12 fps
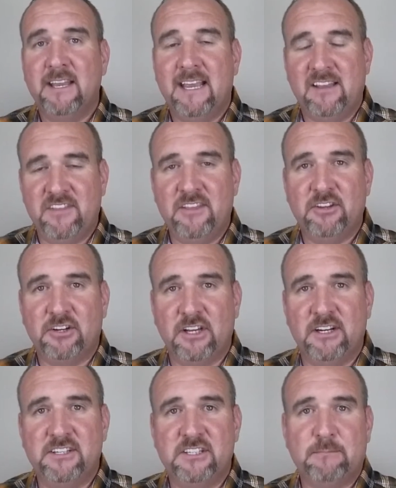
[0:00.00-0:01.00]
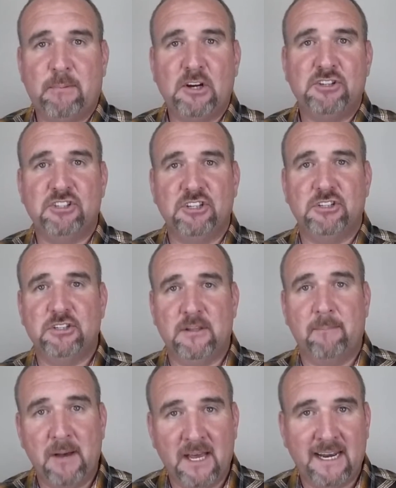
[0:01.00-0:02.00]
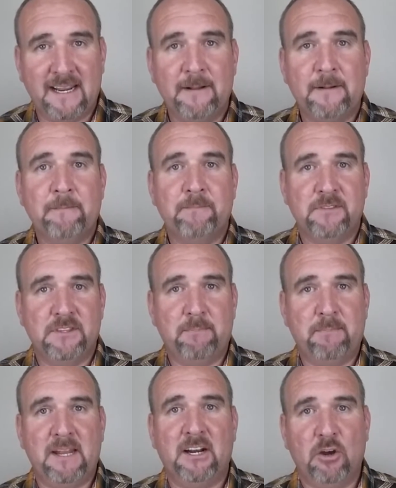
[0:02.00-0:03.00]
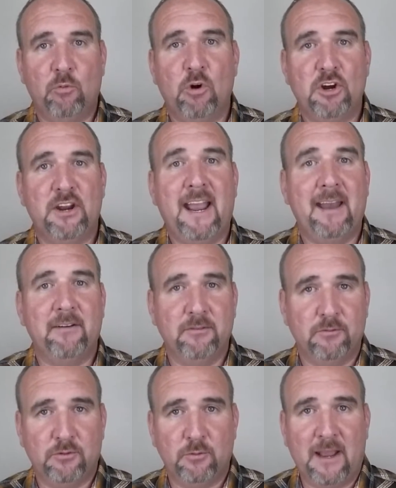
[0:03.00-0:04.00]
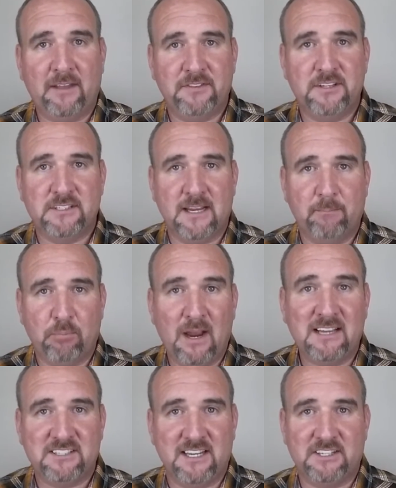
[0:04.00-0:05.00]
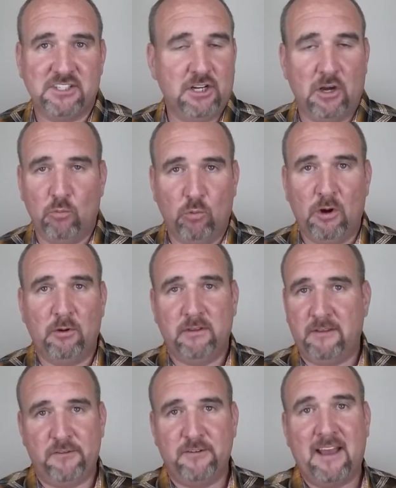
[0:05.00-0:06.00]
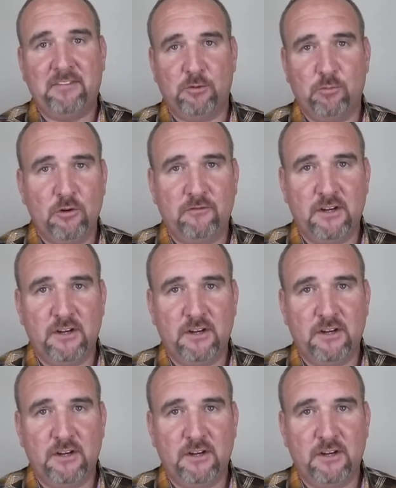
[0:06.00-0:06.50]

and then they're going to disperse the money depending on where you're at throughout this process. You know, what if you got the roof